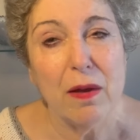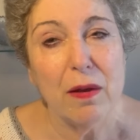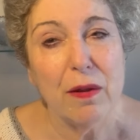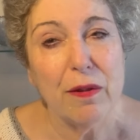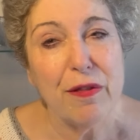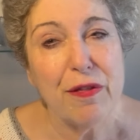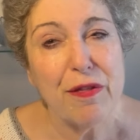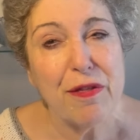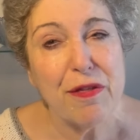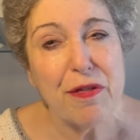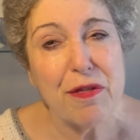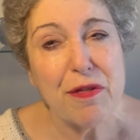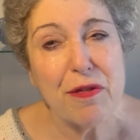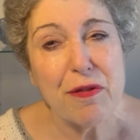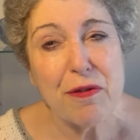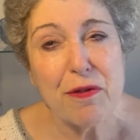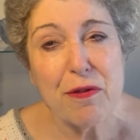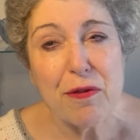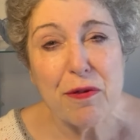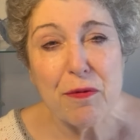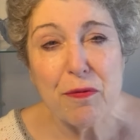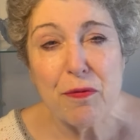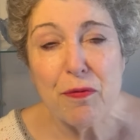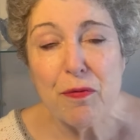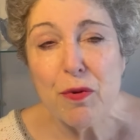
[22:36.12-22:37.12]

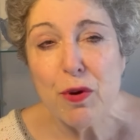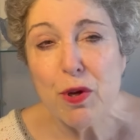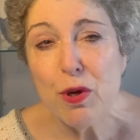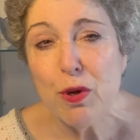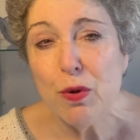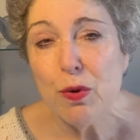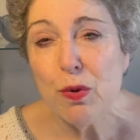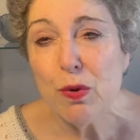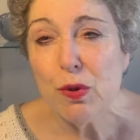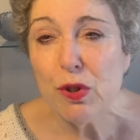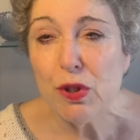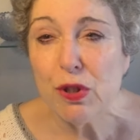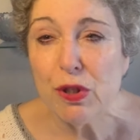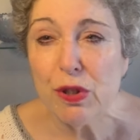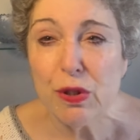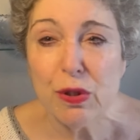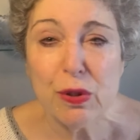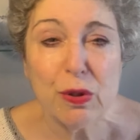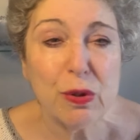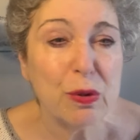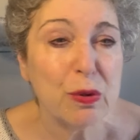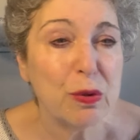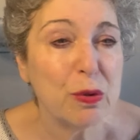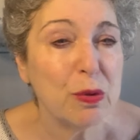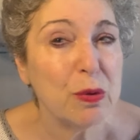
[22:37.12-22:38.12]
through
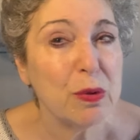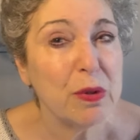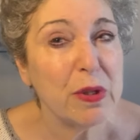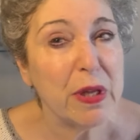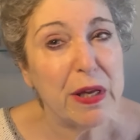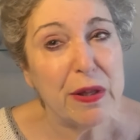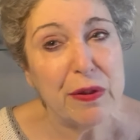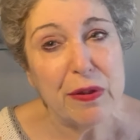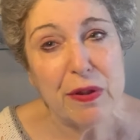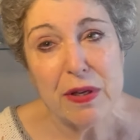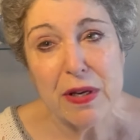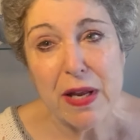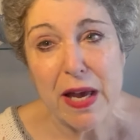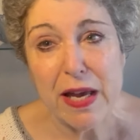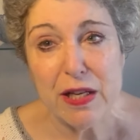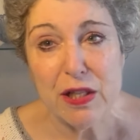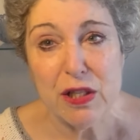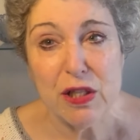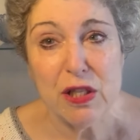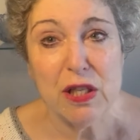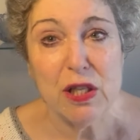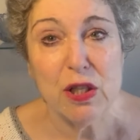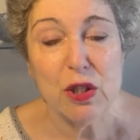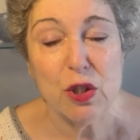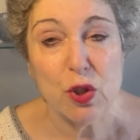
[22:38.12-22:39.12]
to like the
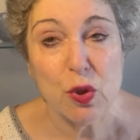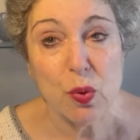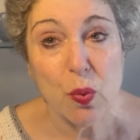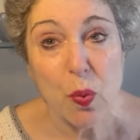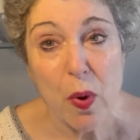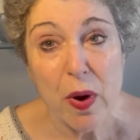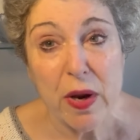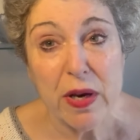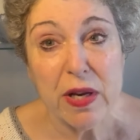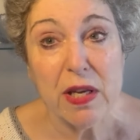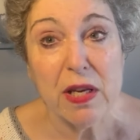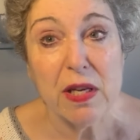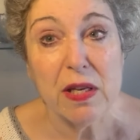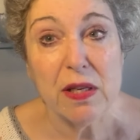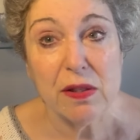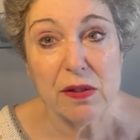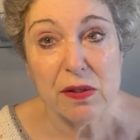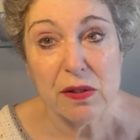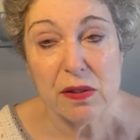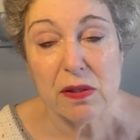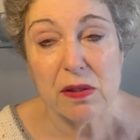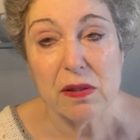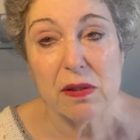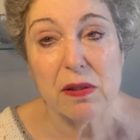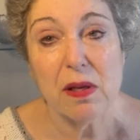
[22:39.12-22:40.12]
nineteen
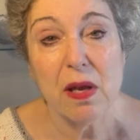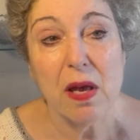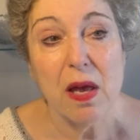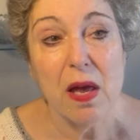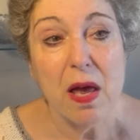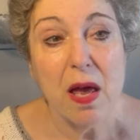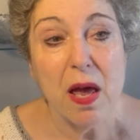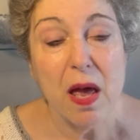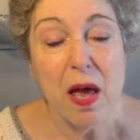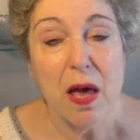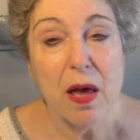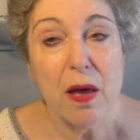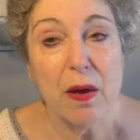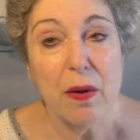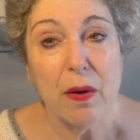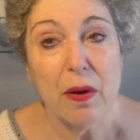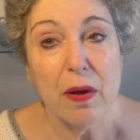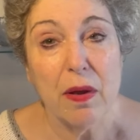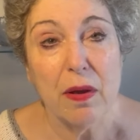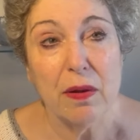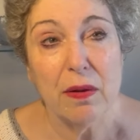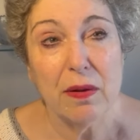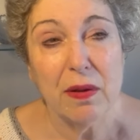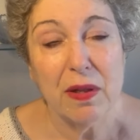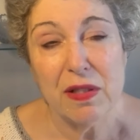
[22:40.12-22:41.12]
twenties.
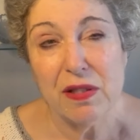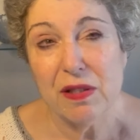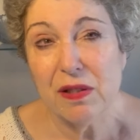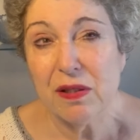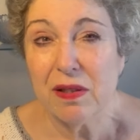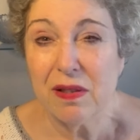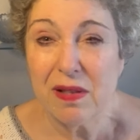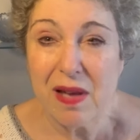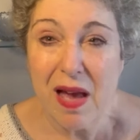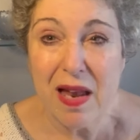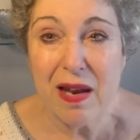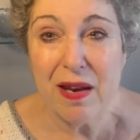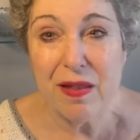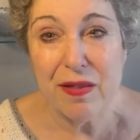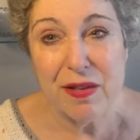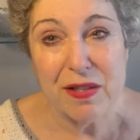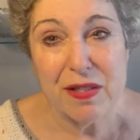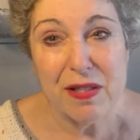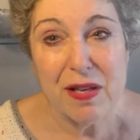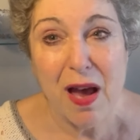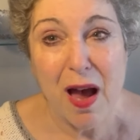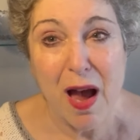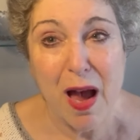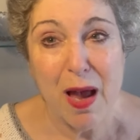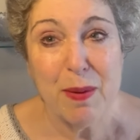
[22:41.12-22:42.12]
That's kind of the
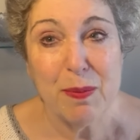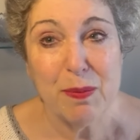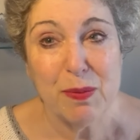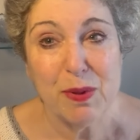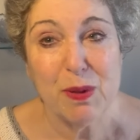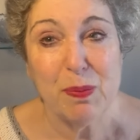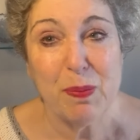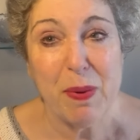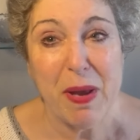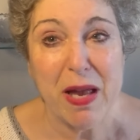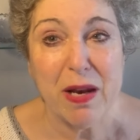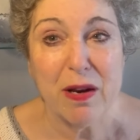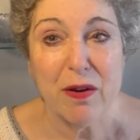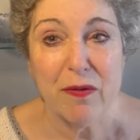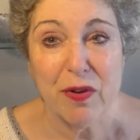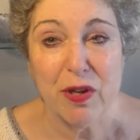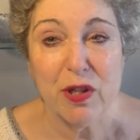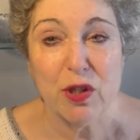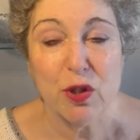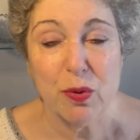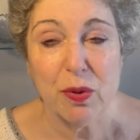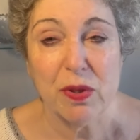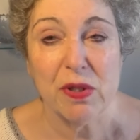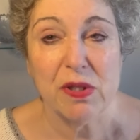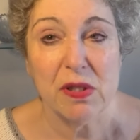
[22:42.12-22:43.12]
time span of
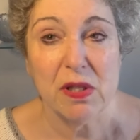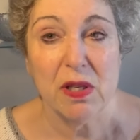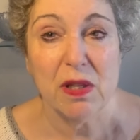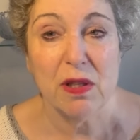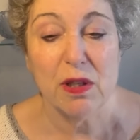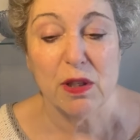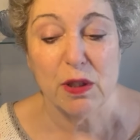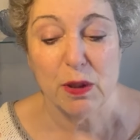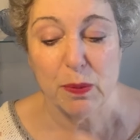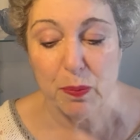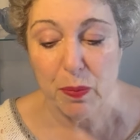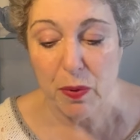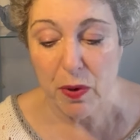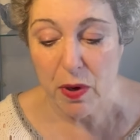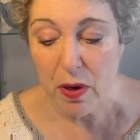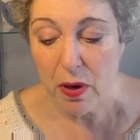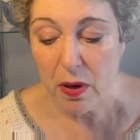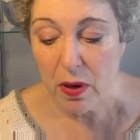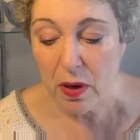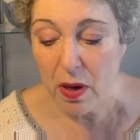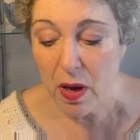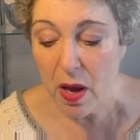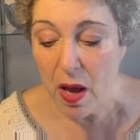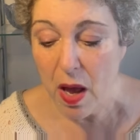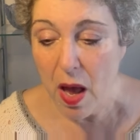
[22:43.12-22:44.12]
interest in this
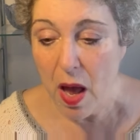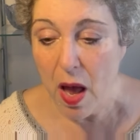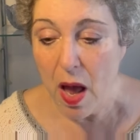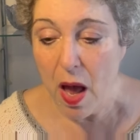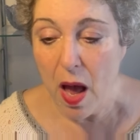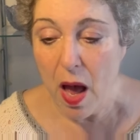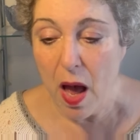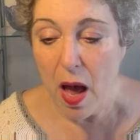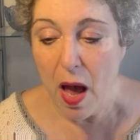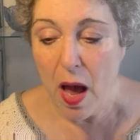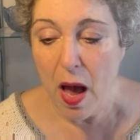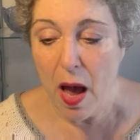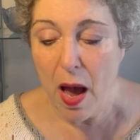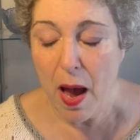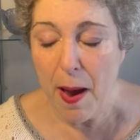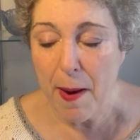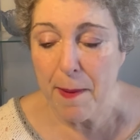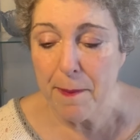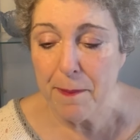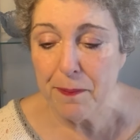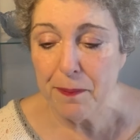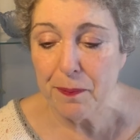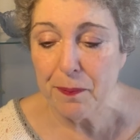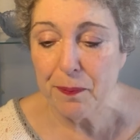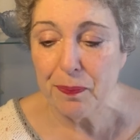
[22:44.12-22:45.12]
book.
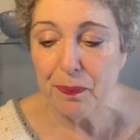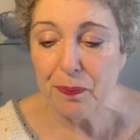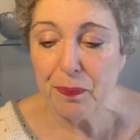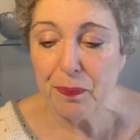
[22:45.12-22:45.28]
Um,